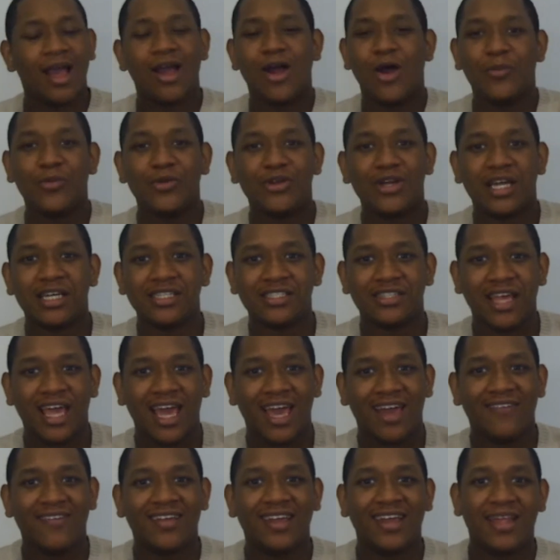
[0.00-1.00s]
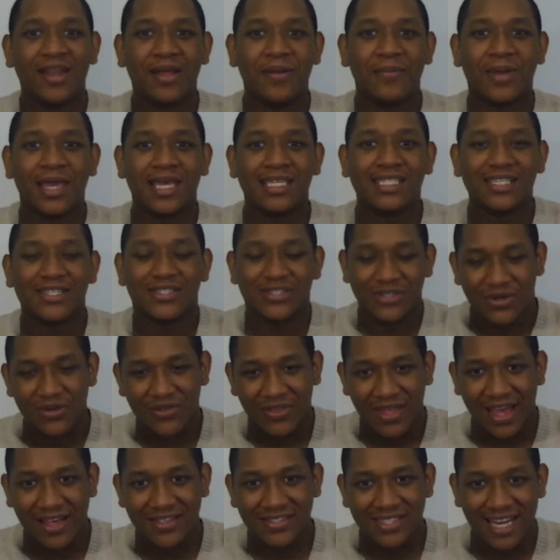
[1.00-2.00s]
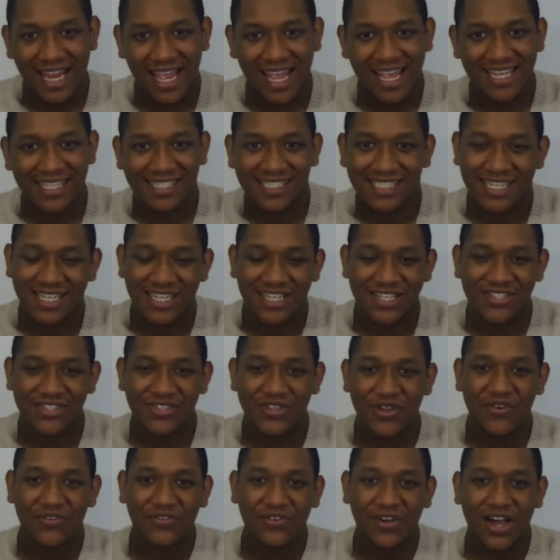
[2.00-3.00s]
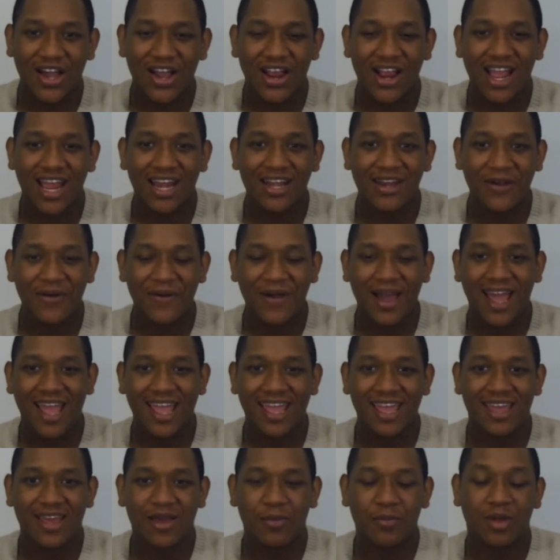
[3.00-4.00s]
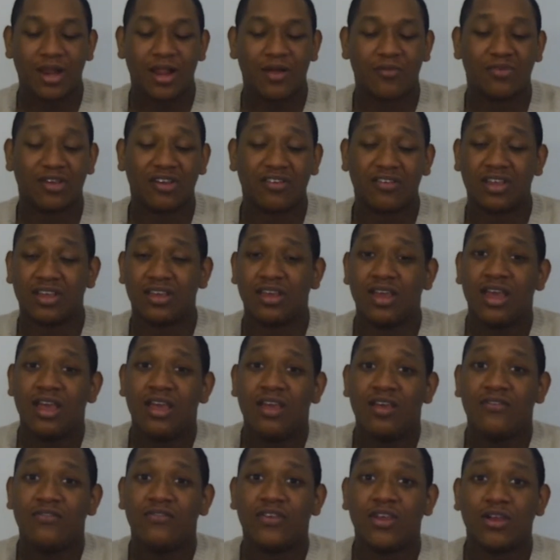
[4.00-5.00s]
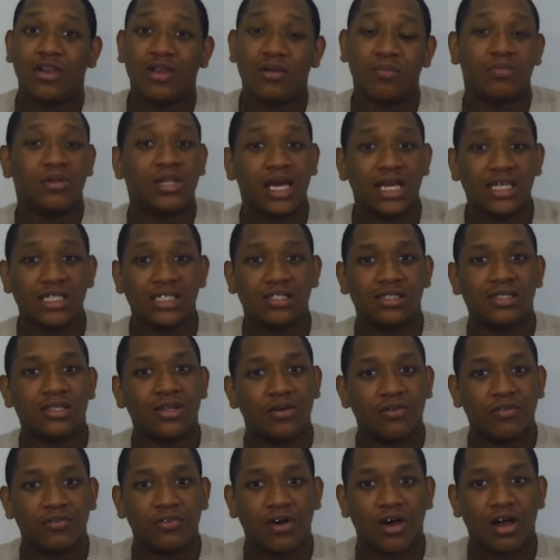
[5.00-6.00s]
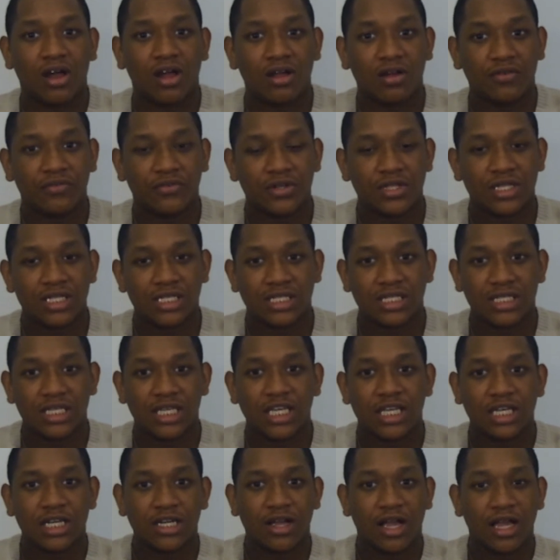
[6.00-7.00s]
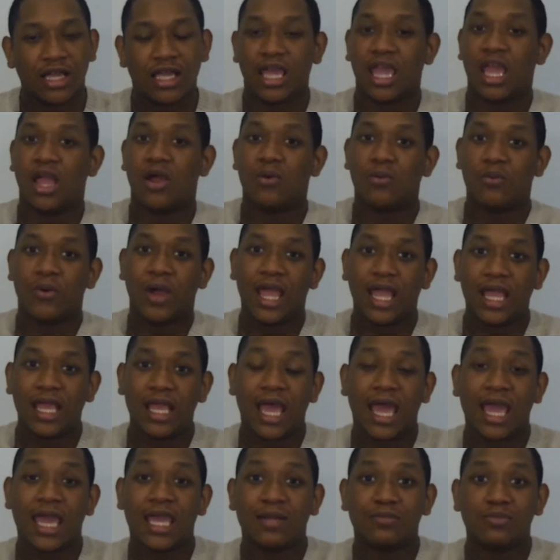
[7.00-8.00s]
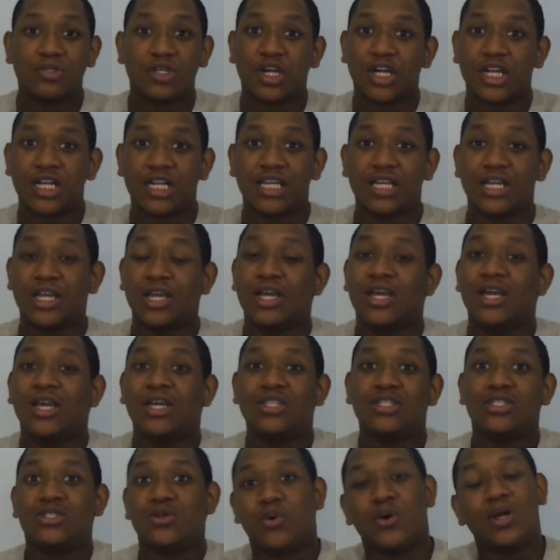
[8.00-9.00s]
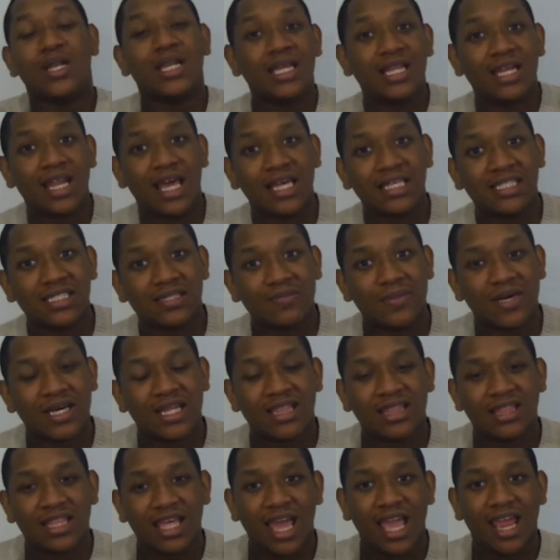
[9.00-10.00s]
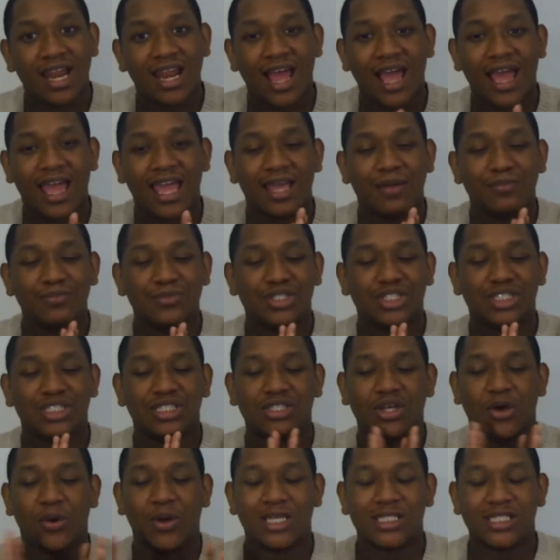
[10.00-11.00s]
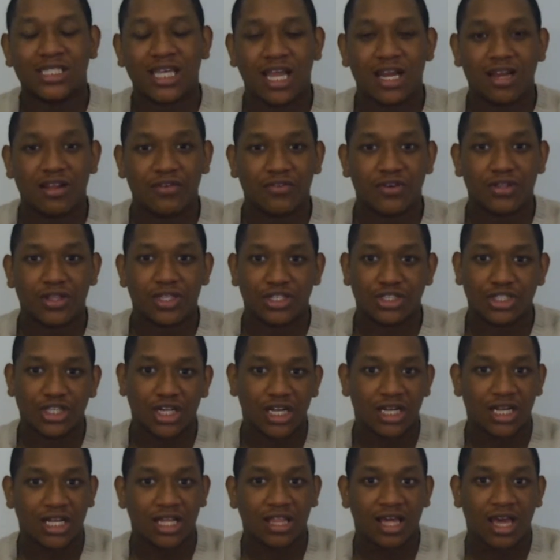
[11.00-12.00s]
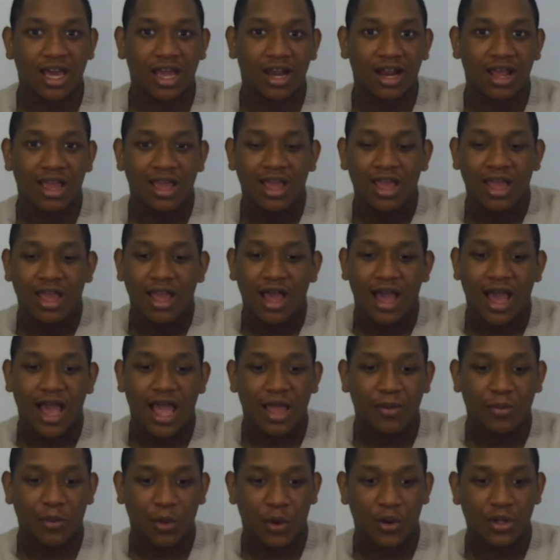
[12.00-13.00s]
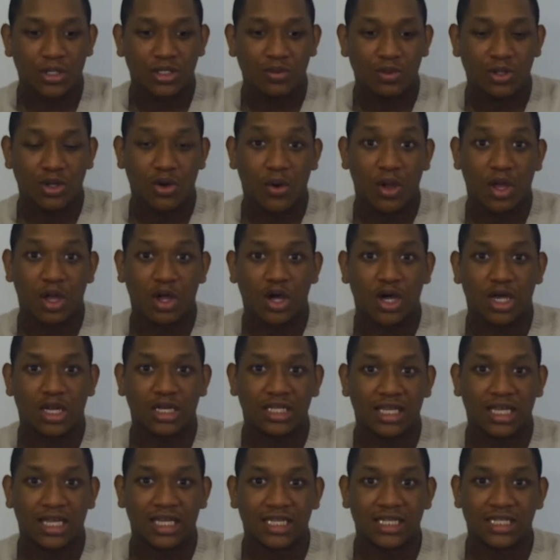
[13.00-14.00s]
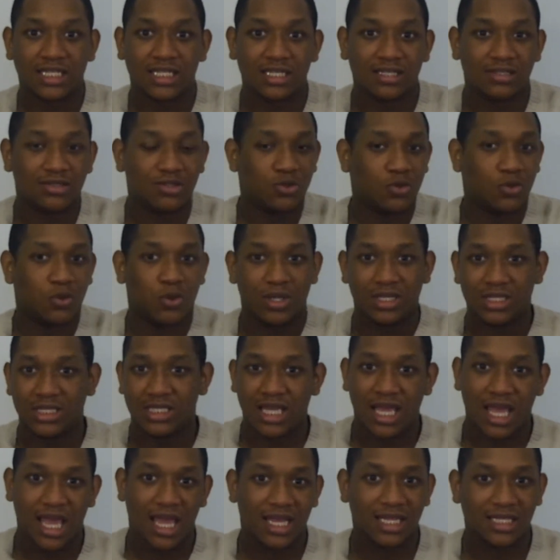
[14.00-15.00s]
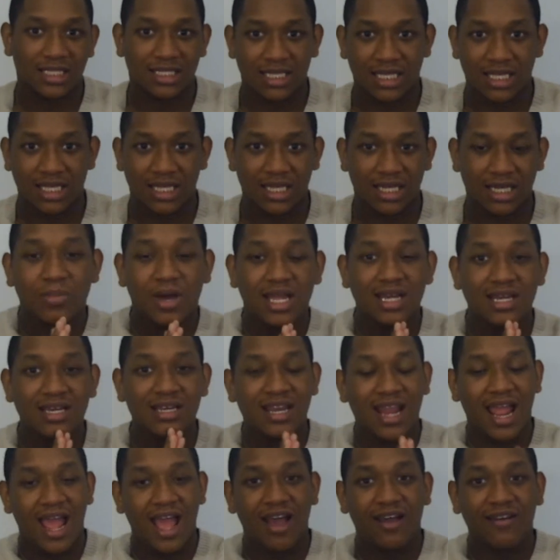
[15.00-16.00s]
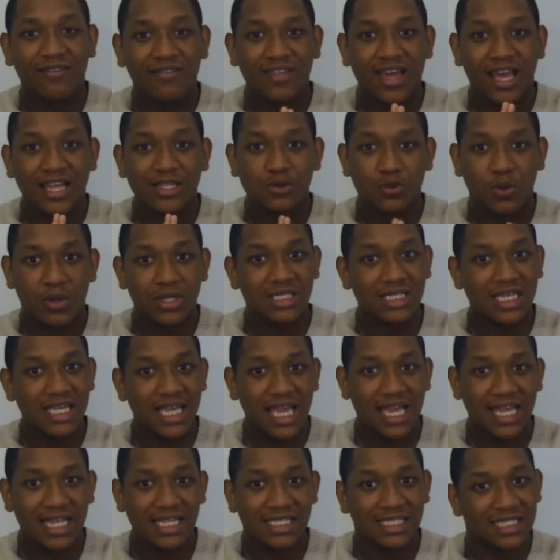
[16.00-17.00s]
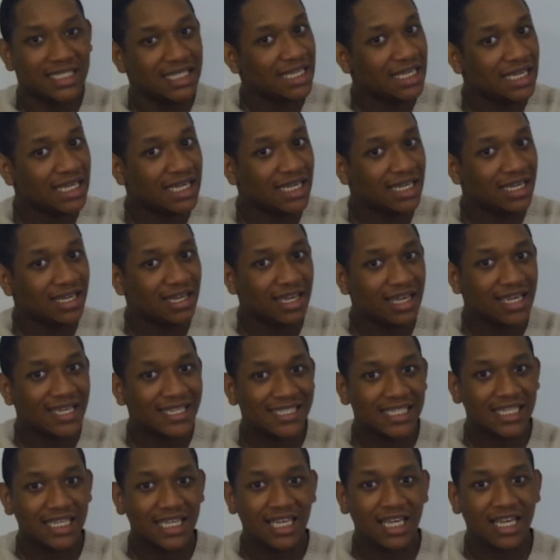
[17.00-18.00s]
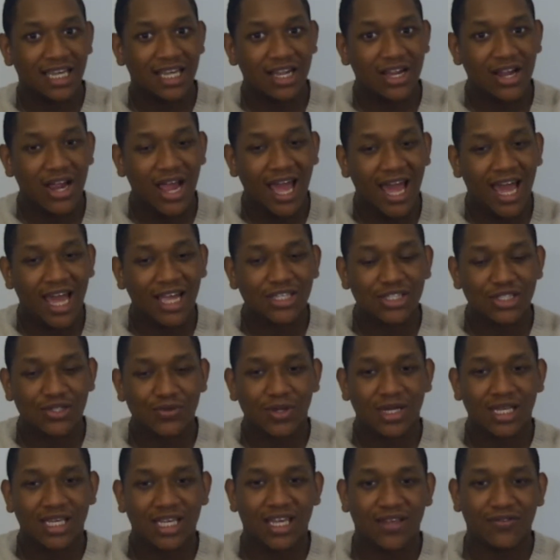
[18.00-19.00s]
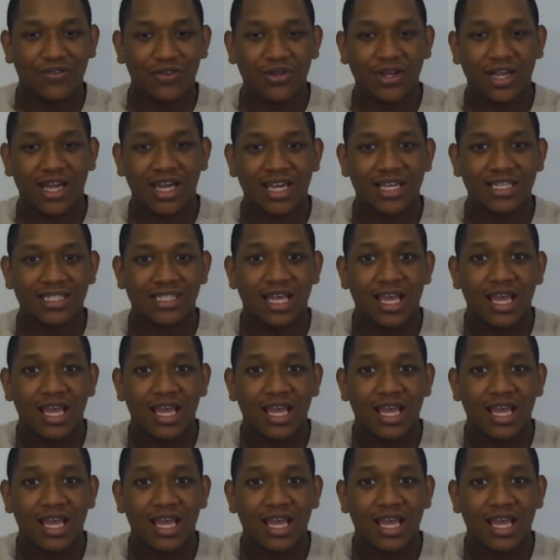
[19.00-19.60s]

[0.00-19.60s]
hope you guys are having an amazing 2018 so far. I know I am, and I'm very, very blessed so far for this year. I can't wait. I am turning 20 next month, and I am just so excited for the journey that I'm going to be going on in 2018. But now that 2018 is here, I just want to give you guys